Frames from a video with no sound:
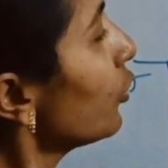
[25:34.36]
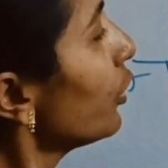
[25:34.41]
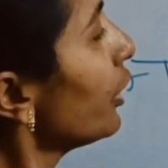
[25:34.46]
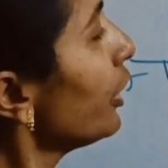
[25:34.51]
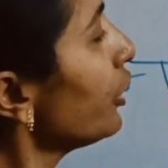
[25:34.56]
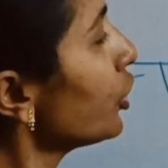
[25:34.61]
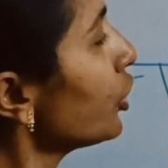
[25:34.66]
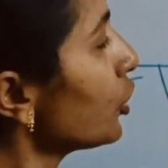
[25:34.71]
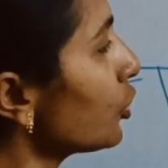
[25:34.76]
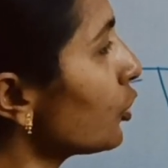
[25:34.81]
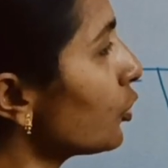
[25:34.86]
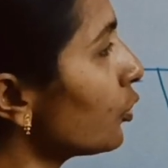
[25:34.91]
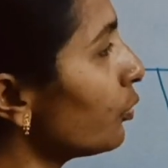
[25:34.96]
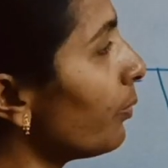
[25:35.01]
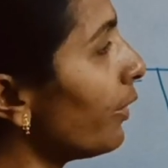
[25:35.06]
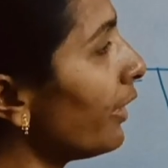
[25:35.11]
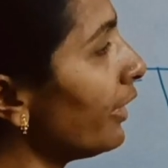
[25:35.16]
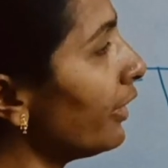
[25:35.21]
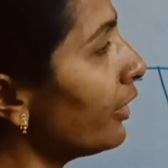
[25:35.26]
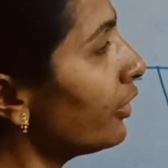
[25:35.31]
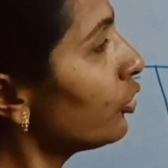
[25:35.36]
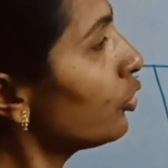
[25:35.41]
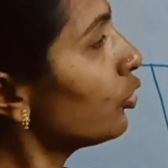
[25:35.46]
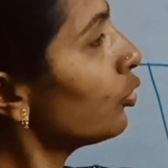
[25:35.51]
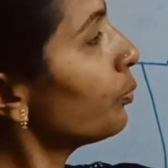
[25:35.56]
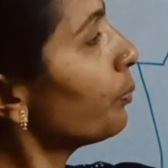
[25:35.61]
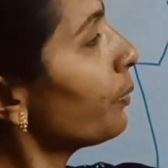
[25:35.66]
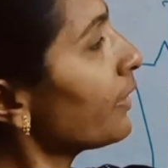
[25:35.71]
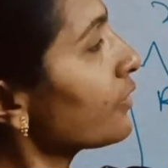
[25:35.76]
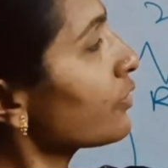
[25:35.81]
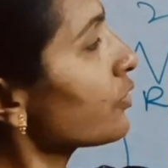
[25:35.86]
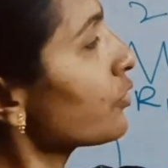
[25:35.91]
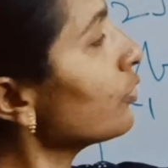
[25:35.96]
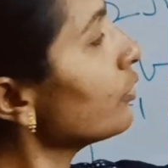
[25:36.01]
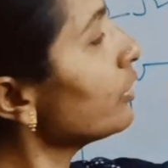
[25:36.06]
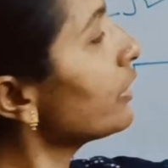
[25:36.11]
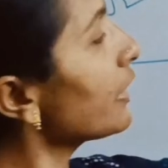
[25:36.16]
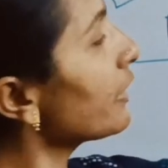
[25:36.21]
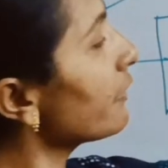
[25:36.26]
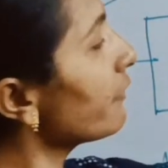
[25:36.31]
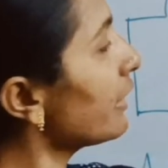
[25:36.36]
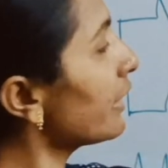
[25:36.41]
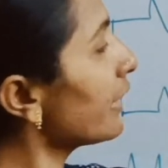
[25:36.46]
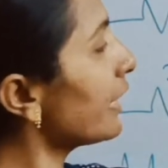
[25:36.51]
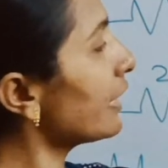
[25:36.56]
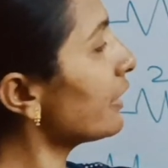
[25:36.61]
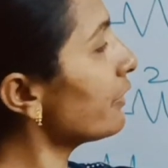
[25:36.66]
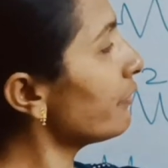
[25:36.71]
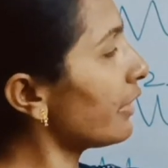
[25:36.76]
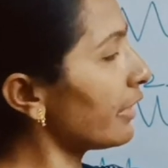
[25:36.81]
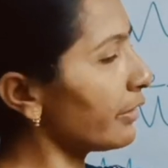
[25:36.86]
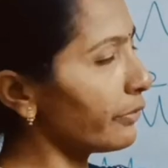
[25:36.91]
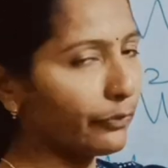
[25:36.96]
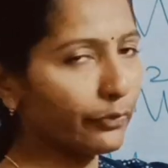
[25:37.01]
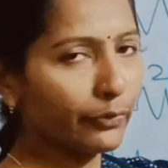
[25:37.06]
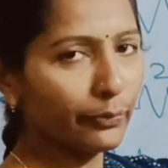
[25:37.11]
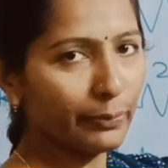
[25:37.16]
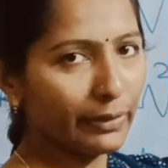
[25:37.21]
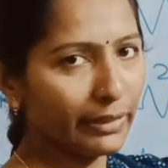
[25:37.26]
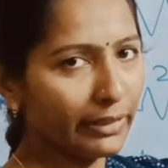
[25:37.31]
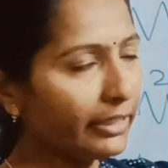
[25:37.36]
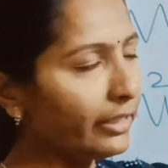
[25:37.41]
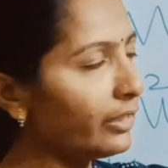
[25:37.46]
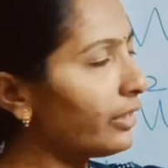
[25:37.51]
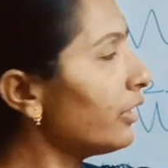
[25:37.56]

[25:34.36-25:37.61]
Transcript: into 2 by 2 plus 2, then we'll get 1 ohm here.